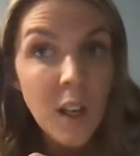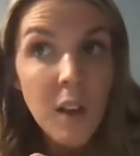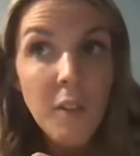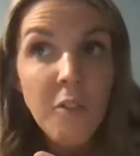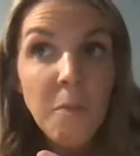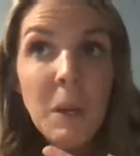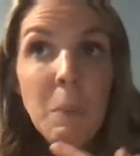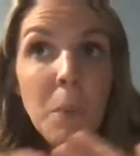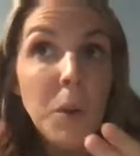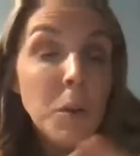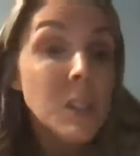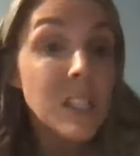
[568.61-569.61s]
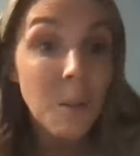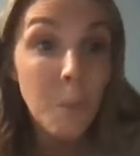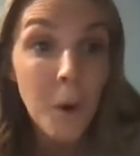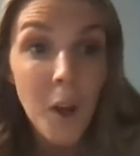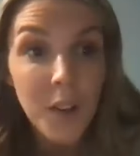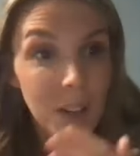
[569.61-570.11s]
of people using the
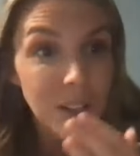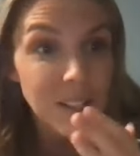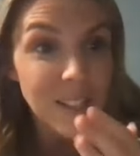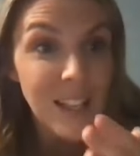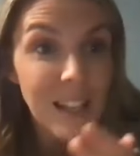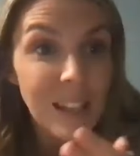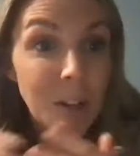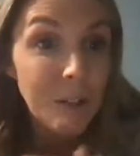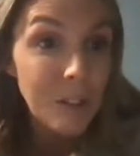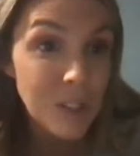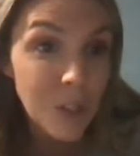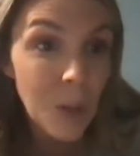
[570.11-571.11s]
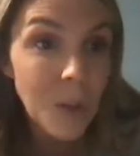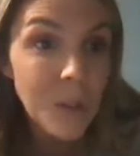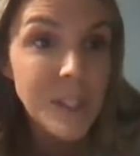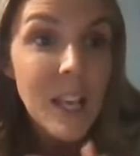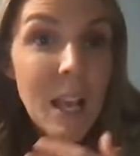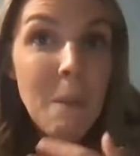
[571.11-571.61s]
products and their
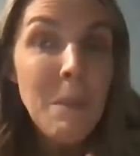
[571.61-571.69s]
results,